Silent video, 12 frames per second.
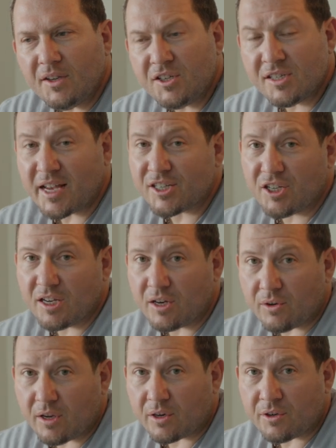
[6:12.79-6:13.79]
she's actually
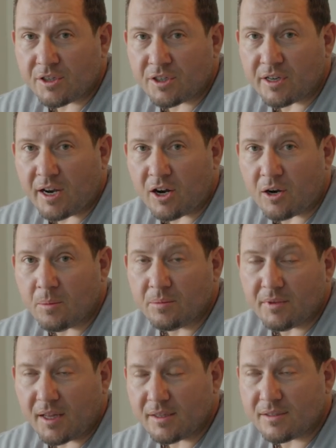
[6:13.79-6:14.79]
a Christian
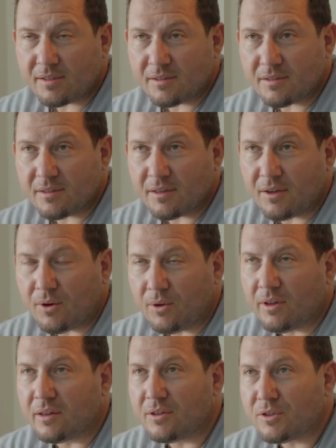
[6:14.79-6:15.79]
Arab. That's a
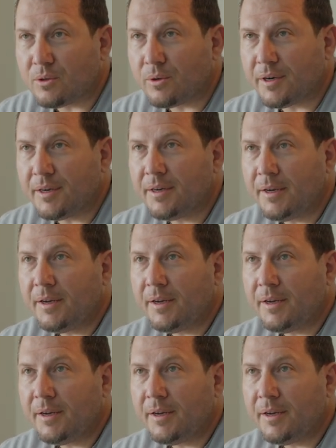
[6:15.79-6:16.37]
whole other story.